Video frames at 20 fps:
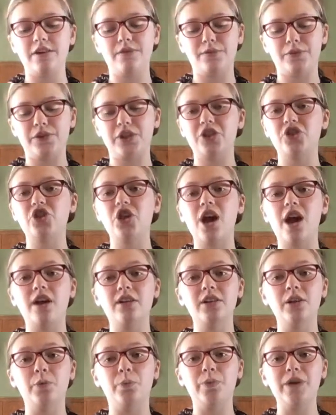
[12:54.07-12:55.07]
For the
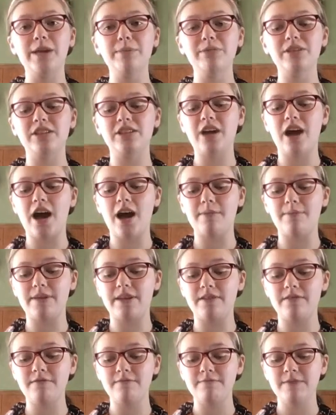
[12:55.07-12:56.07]
chocolate whipped
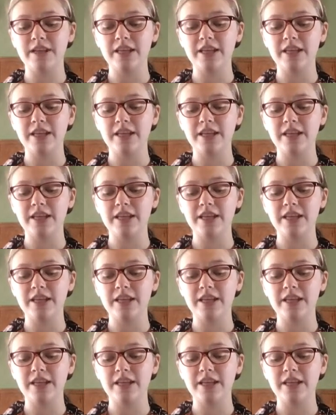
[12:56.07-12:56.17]
topping,